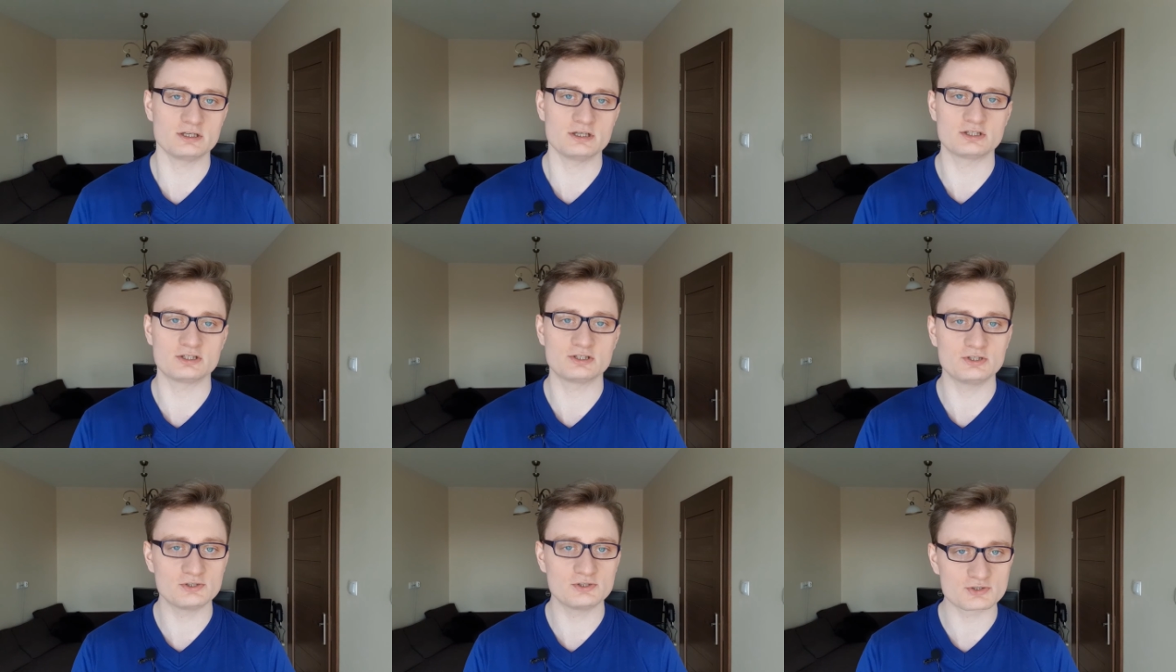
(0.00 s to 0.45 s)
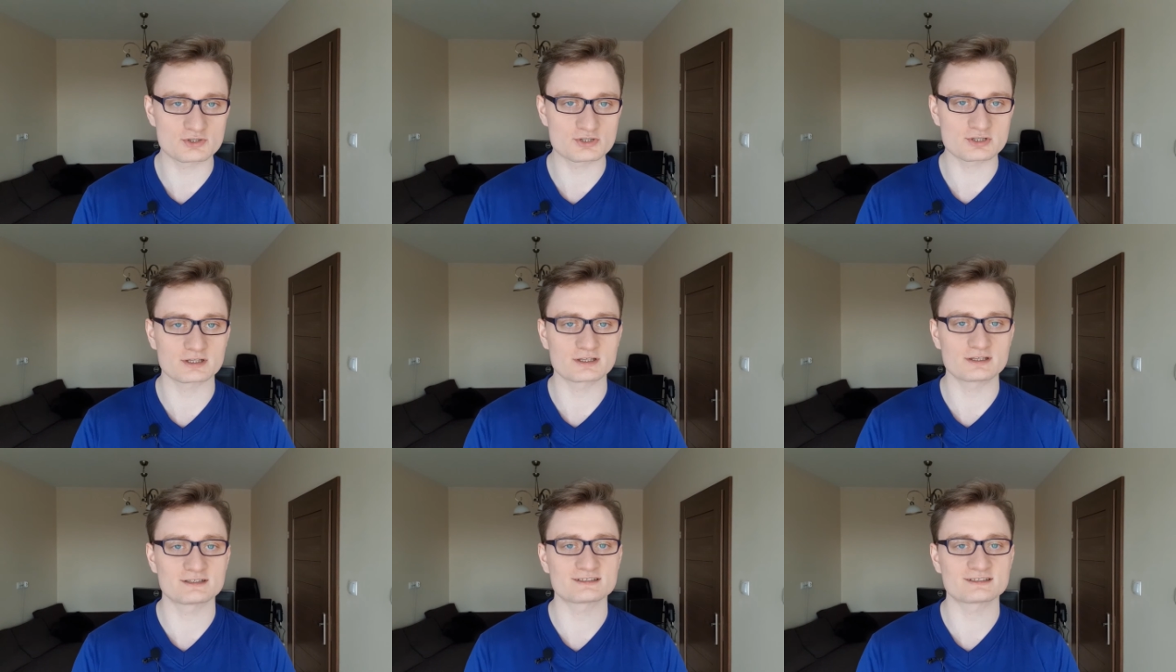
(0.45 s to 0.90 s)
It
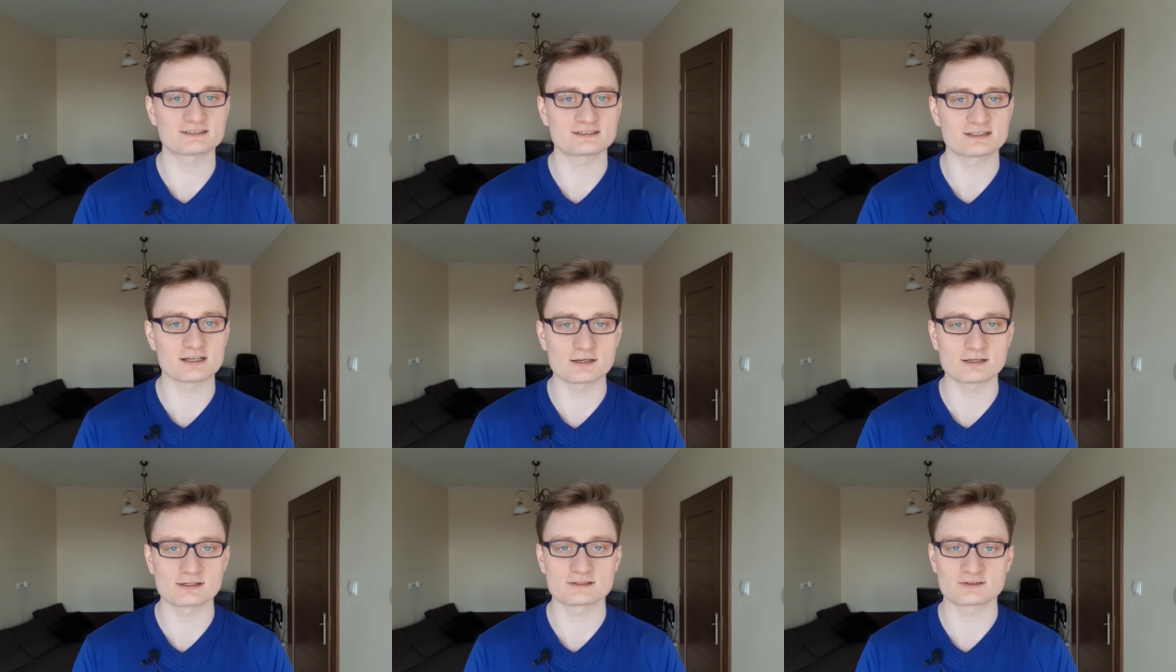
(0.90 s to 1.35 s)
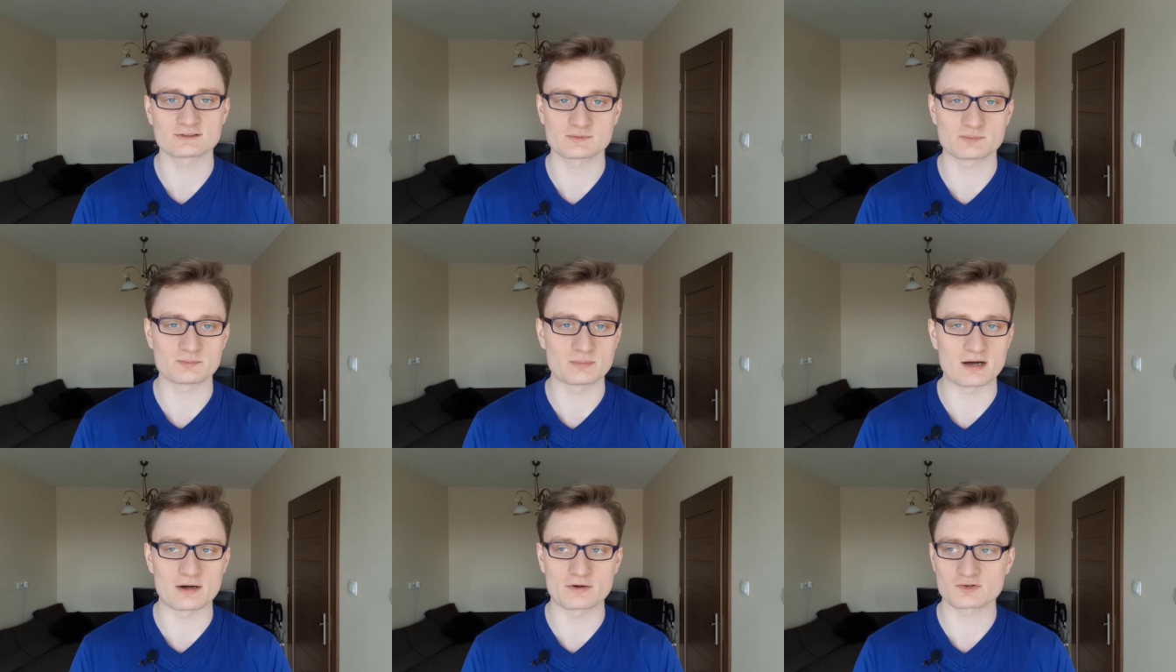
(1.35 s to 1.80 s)
usually starts
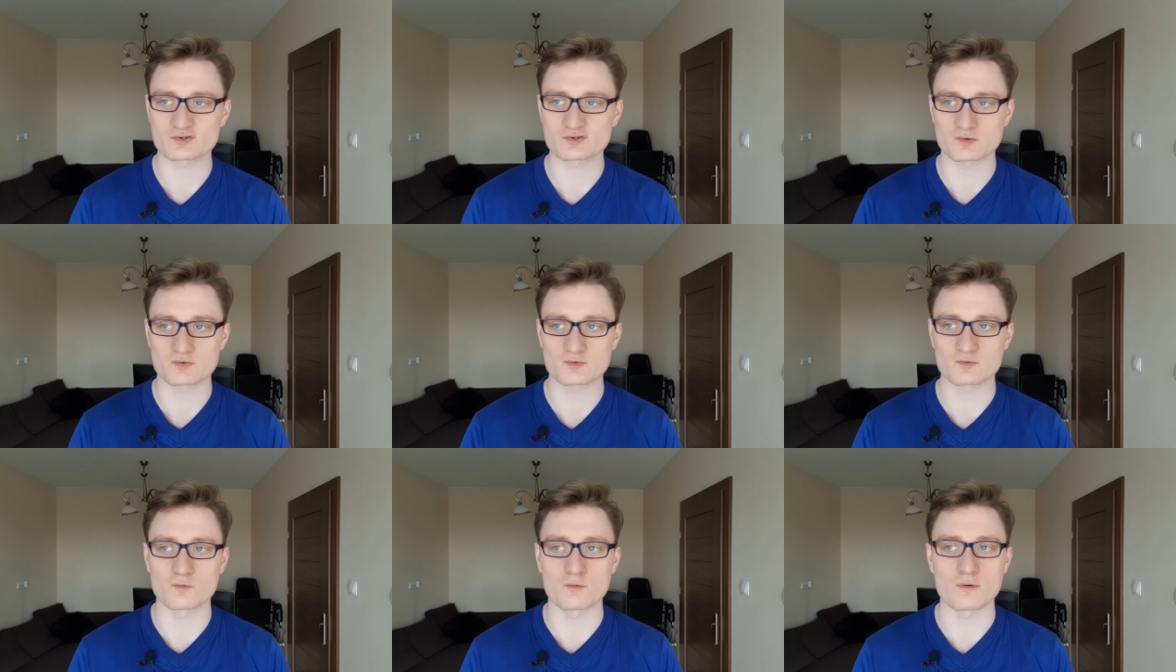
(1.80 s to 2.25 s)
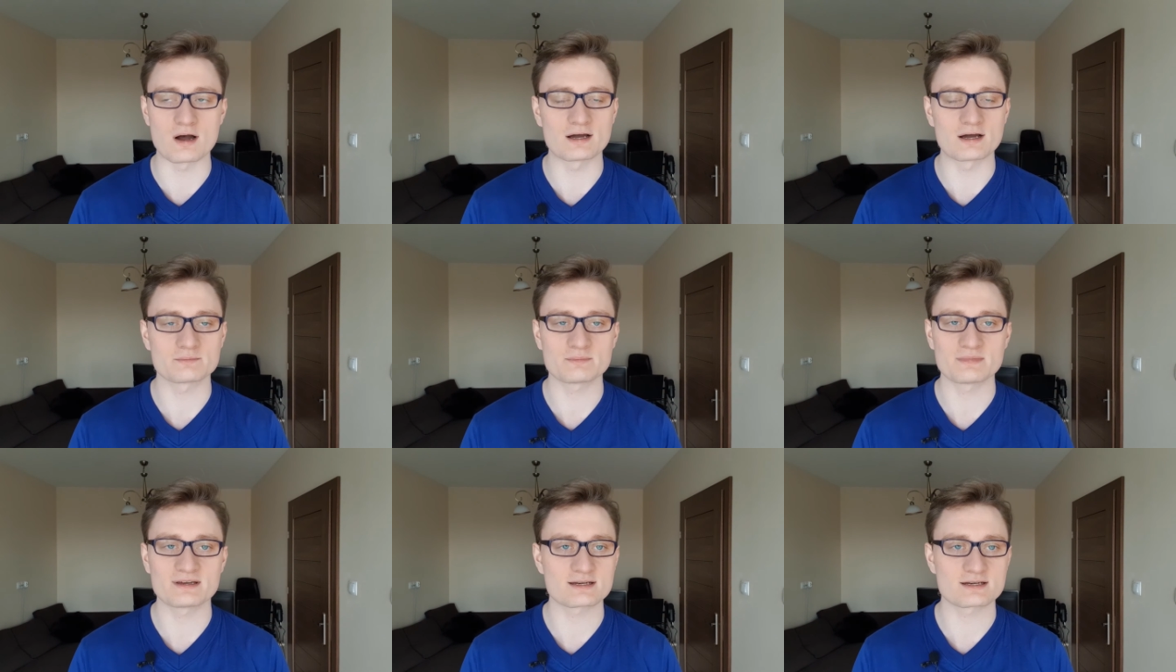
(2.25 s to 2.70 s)
about
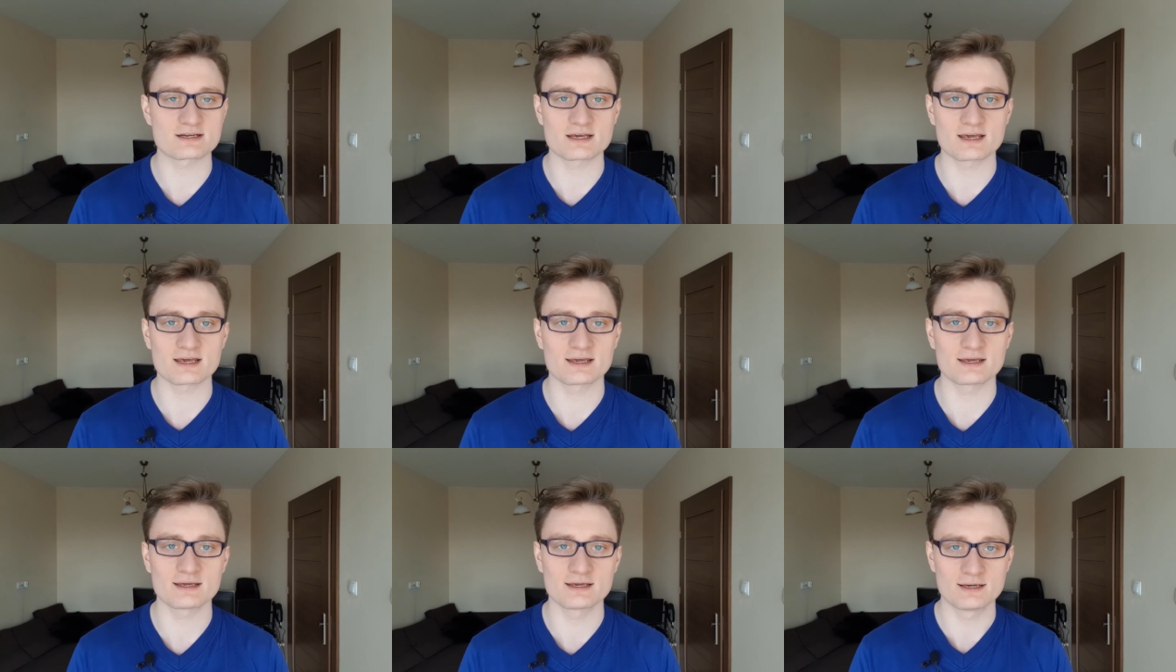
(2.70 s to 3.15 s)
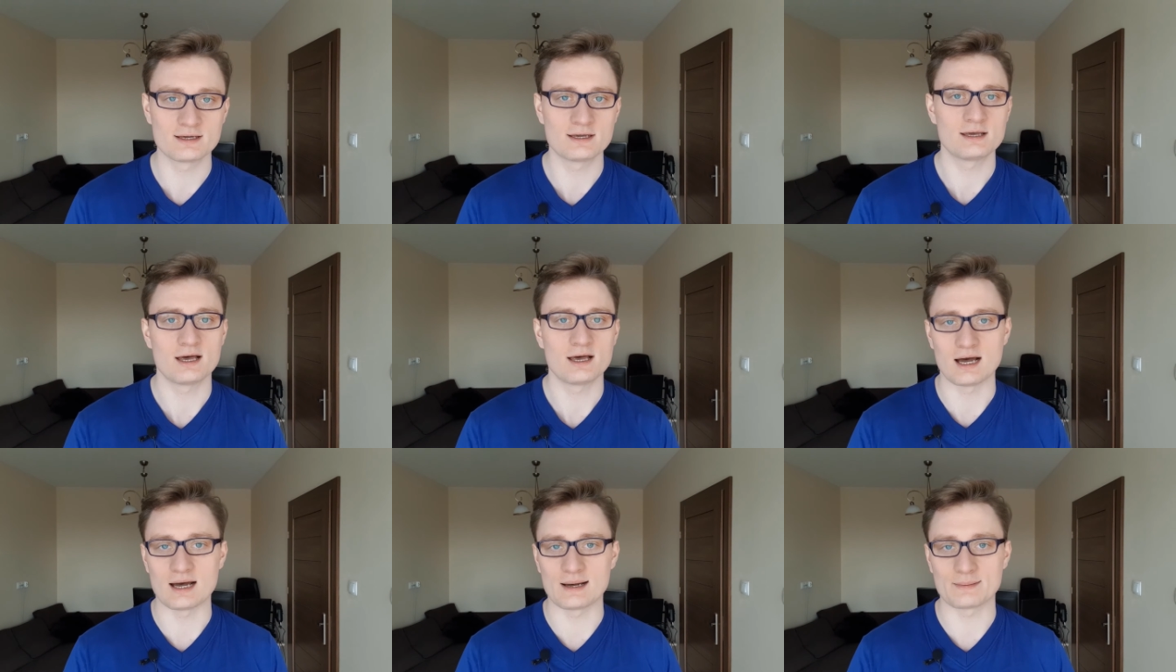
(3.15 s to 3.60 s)
one man day
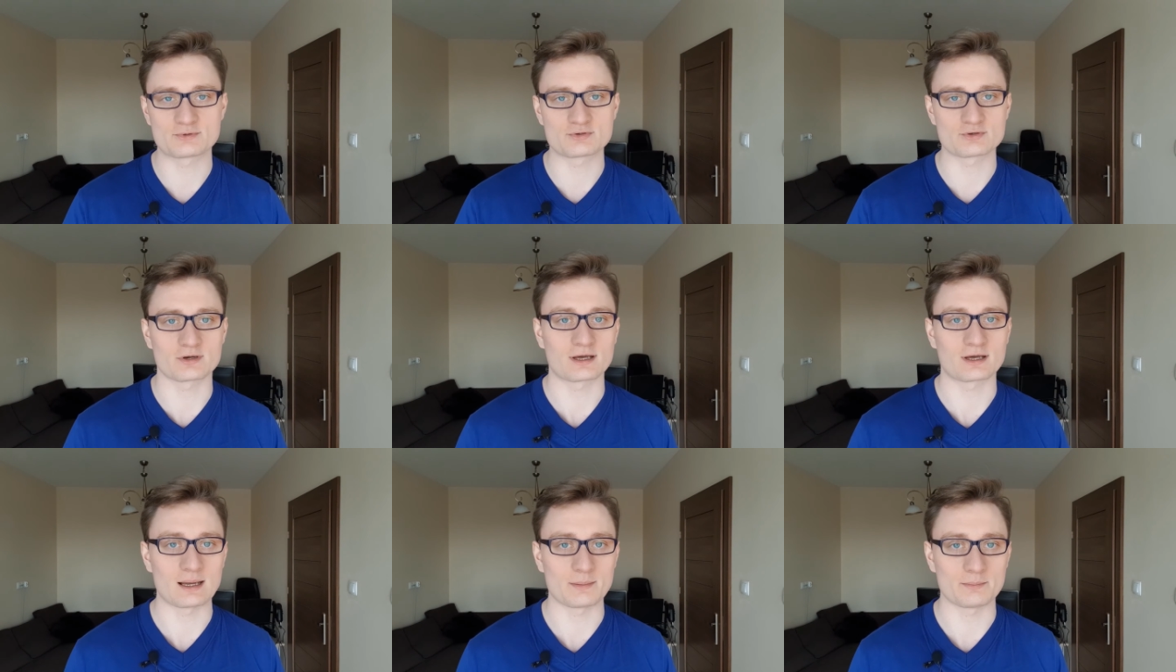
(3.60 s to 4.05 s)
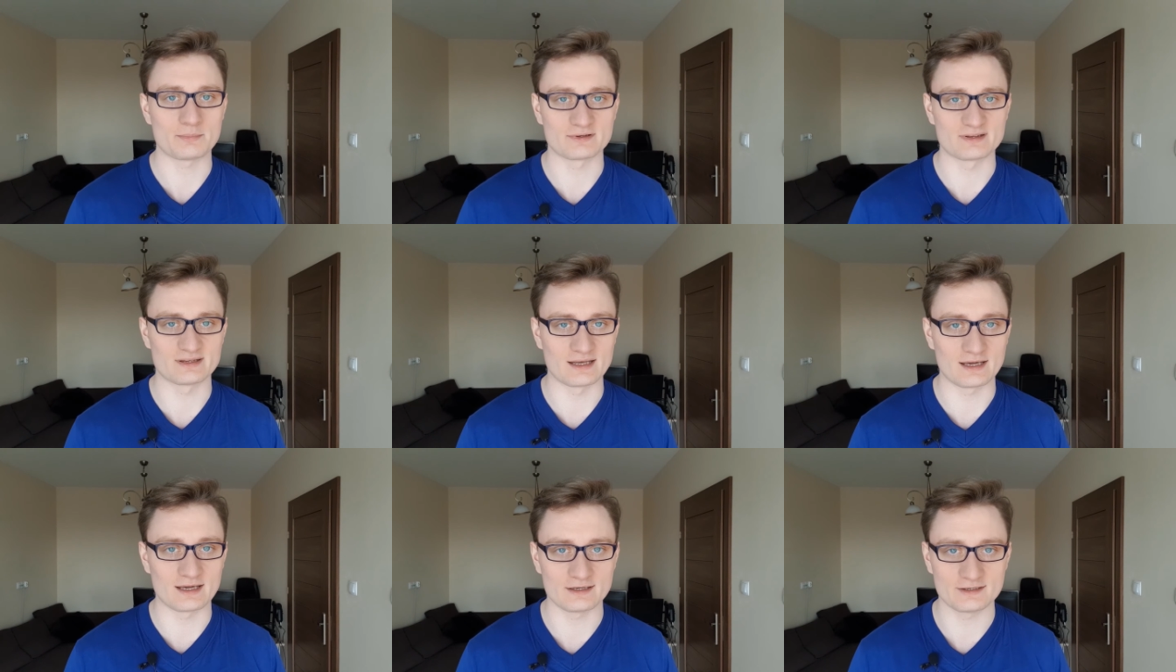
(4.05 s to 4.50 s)
up to a couple of
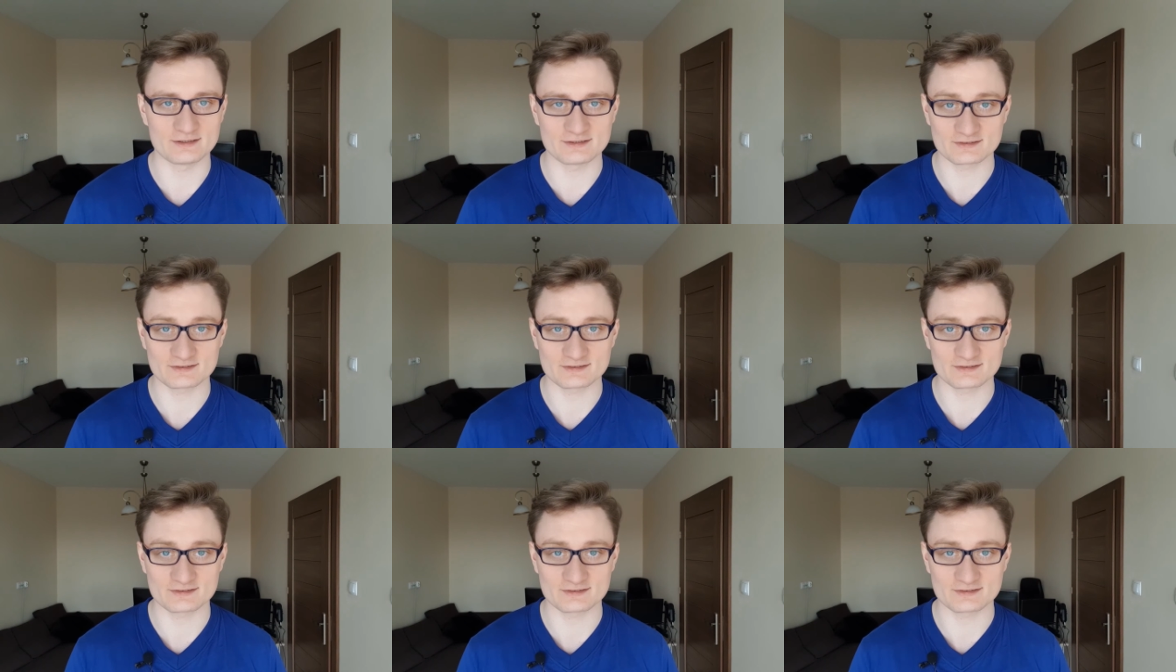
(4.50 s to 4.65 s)
days.